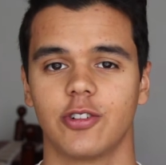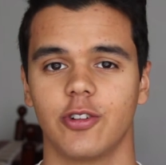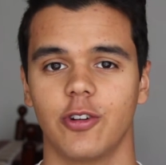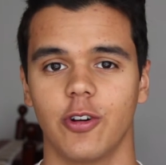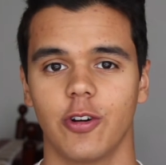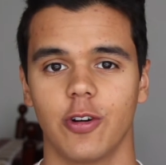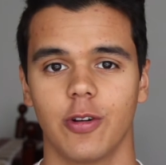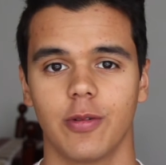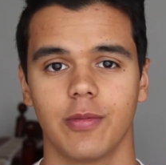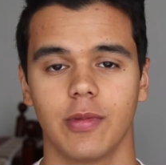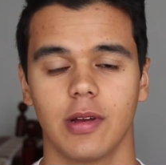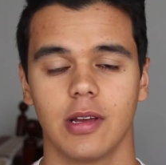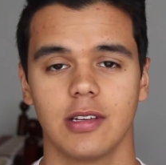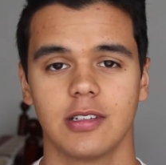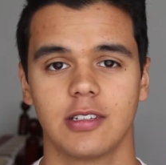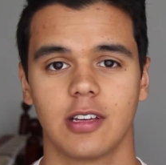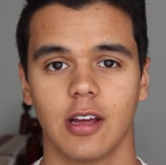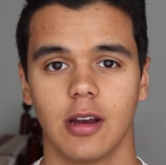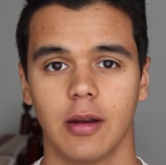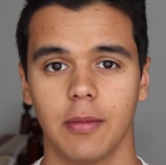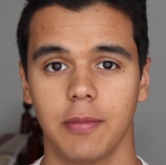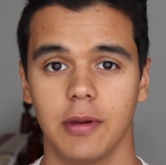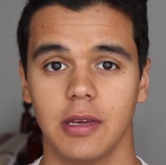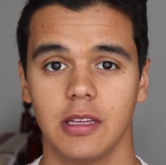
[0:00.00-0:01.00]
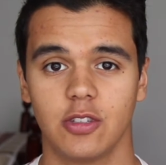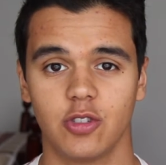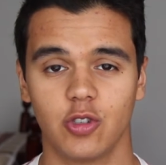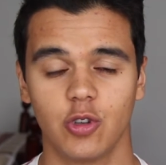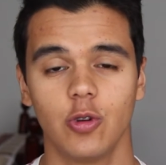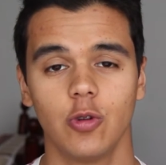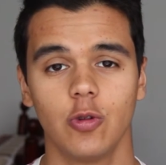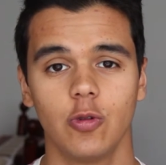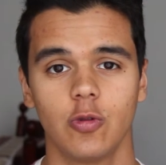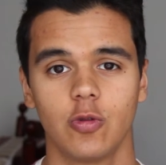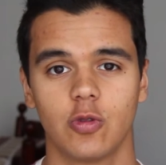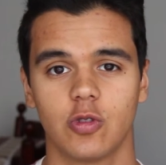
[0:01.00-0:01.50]
term is going to be
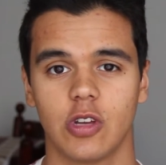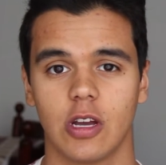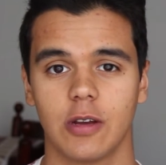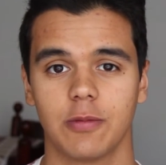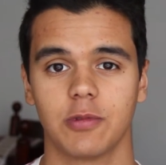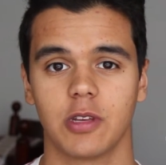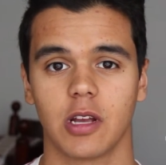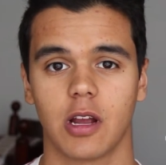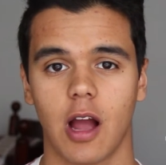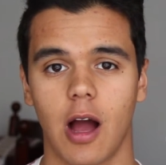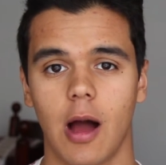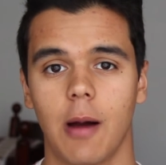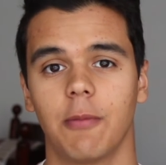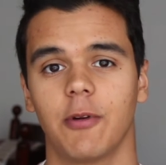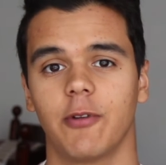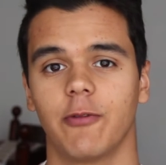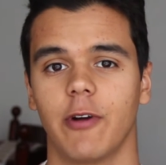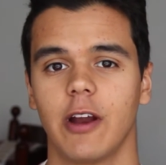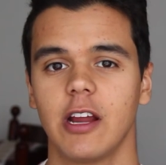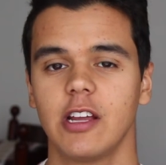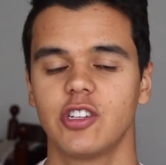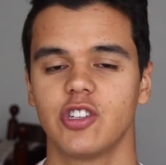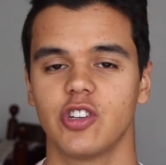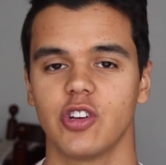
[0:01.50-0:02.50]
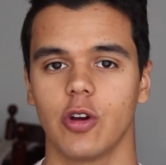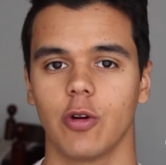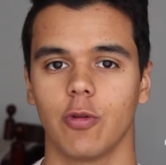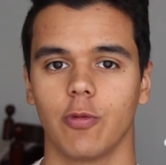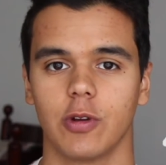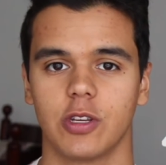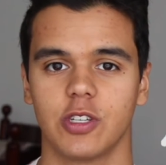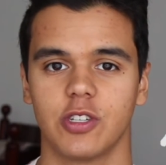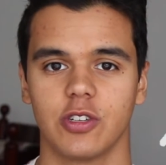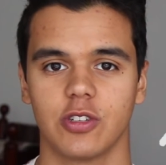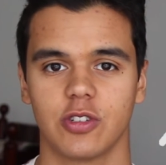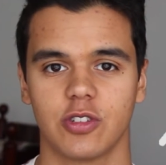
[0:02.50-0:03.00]
2 times the common ratio,
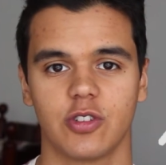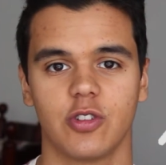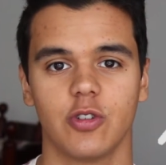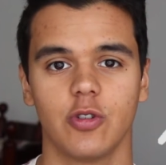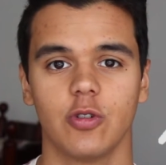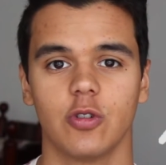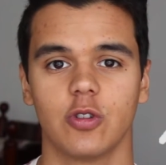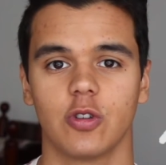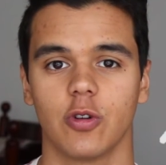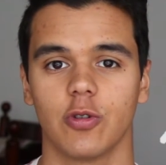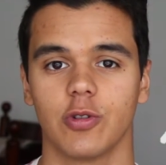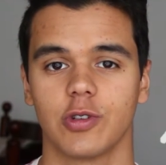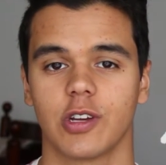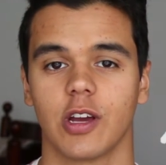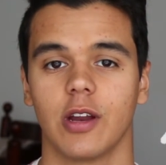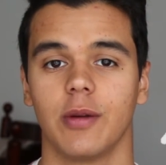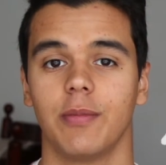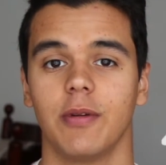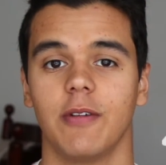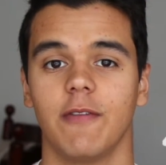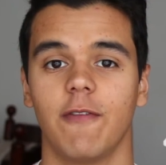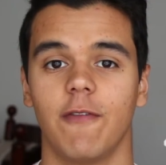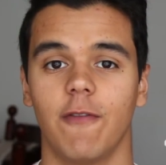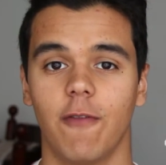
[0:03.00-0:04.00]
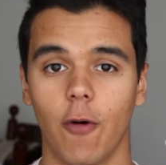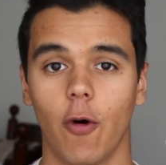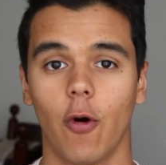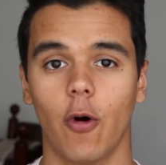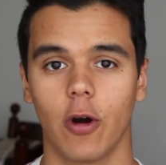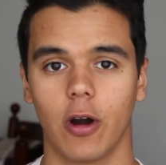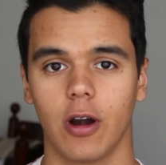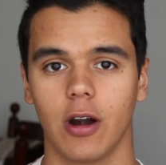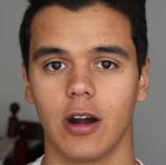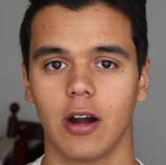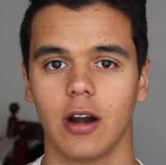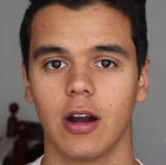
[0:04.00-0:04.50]
which is 2, so it's going to be
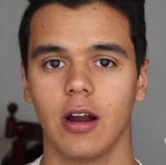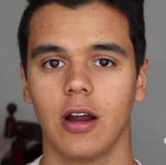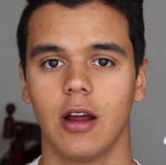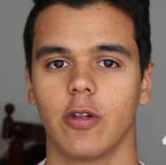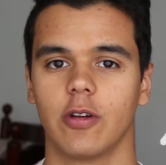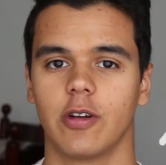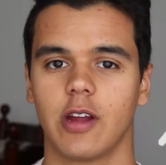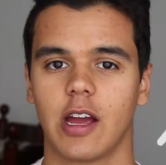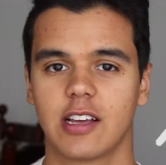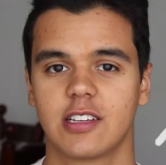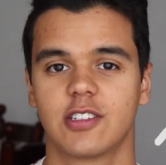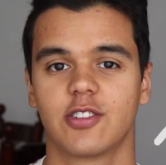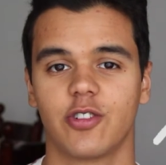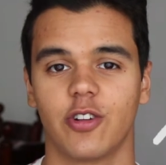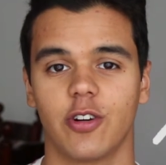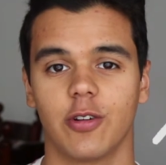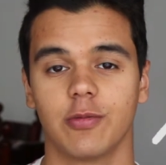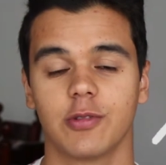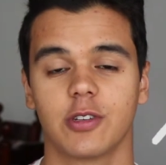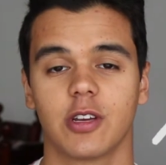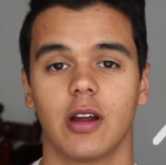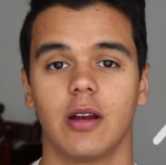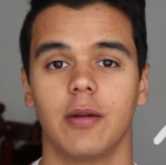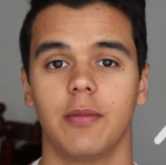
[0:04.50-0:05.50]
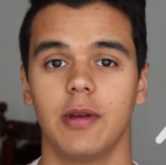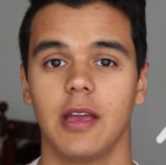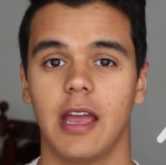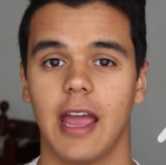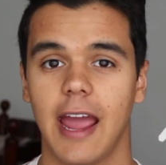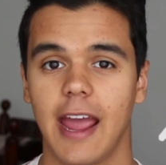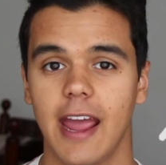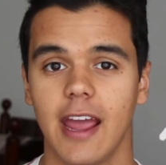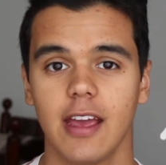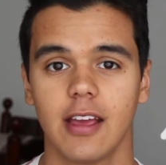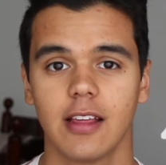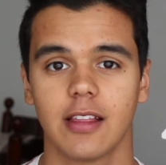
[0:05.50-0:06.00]
4. The next term is going to be
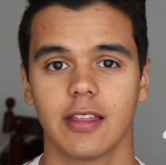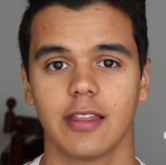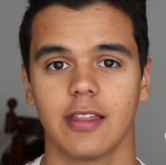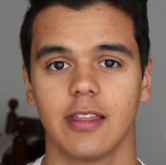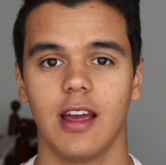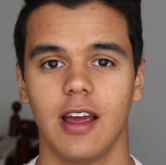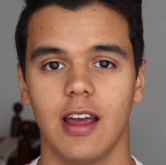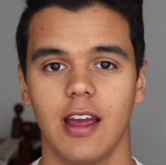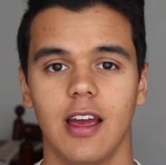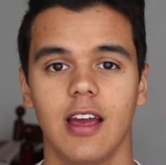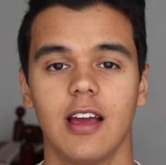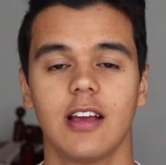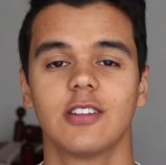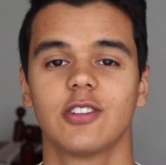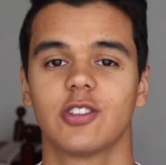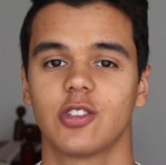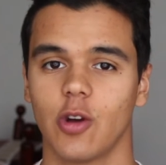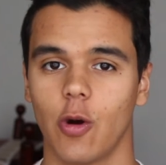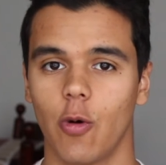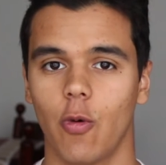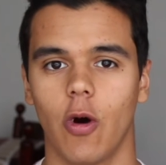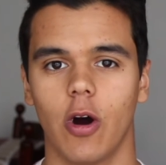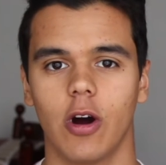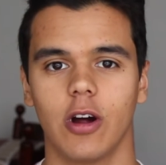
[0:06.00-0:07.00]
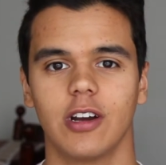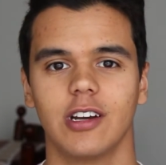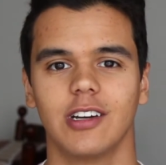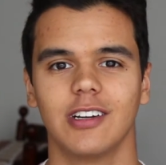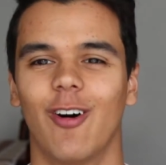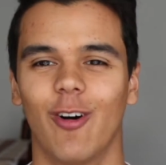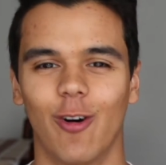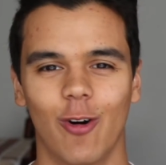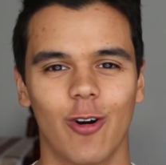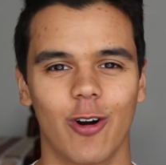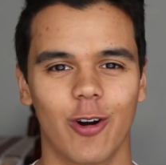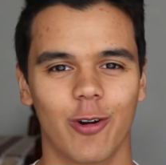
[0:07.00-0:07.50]
8, and so on.
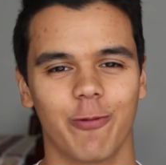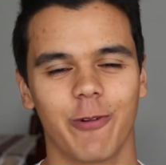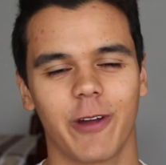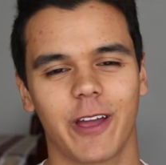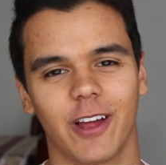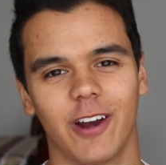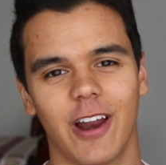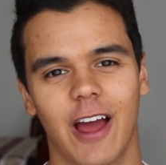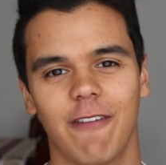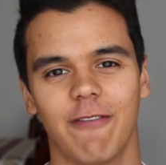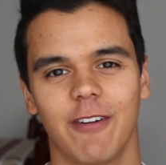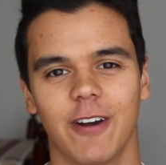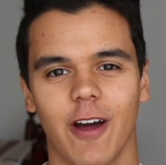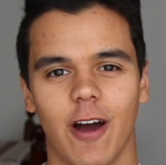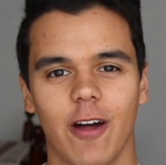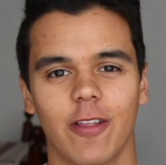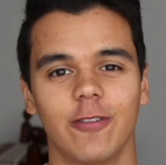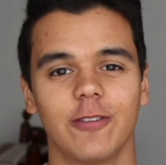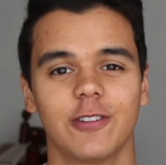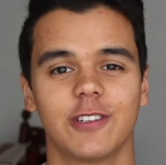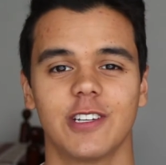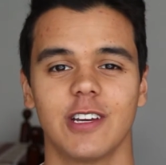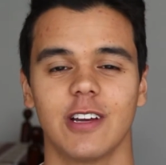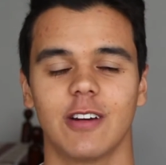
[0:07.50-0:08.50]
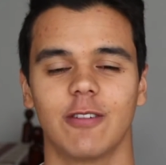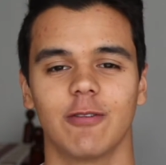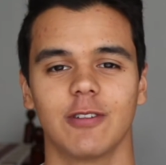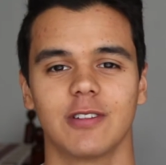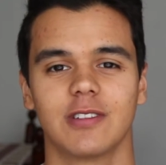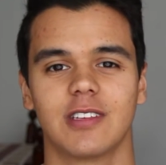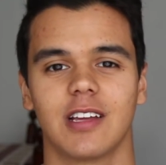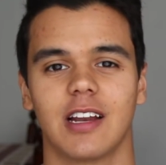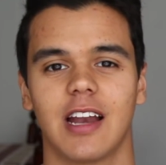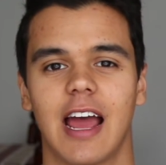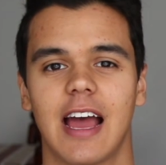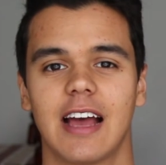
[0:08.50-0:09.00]
Or we could have another
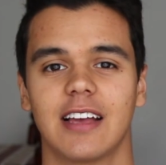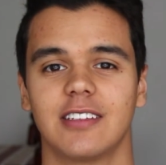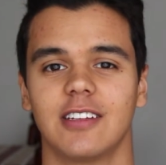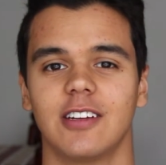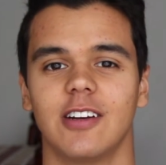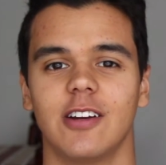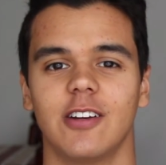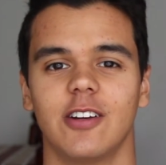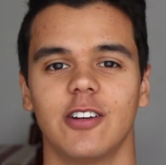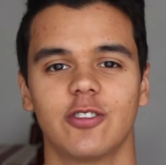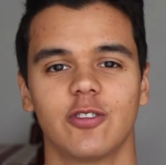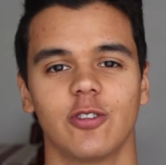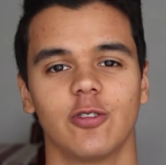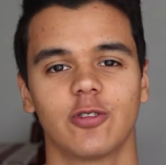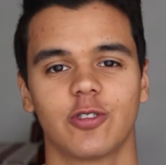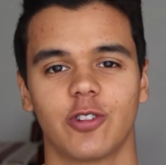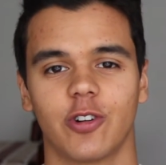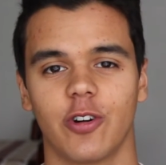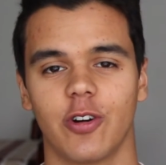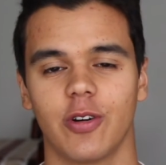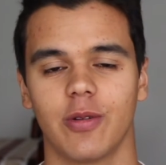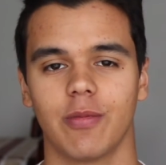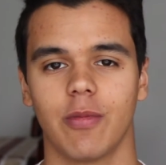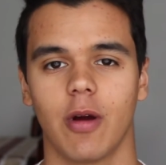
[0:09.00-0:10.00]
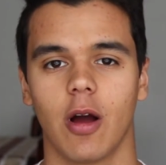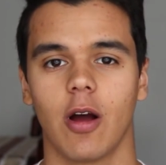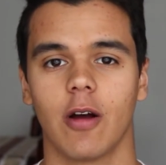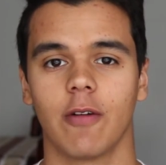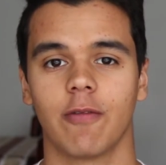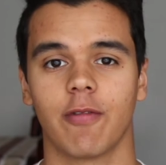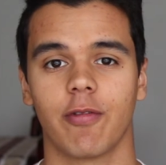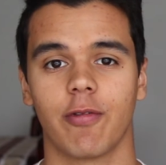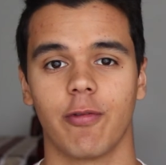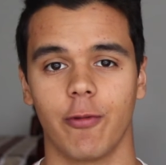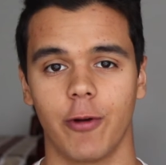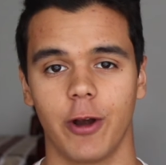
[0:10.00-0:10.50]
sequence that has an initial term of
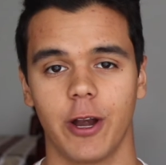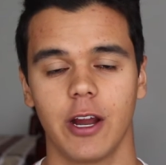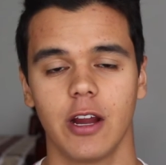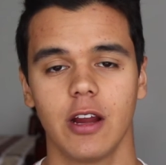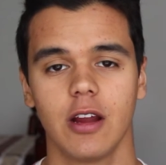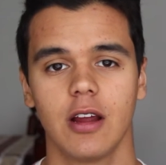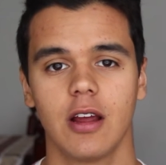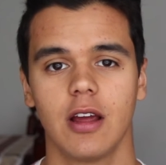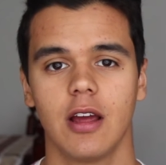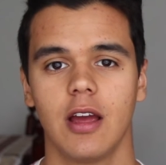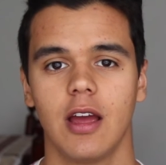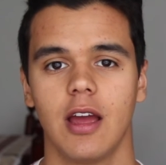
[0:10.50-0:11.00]
3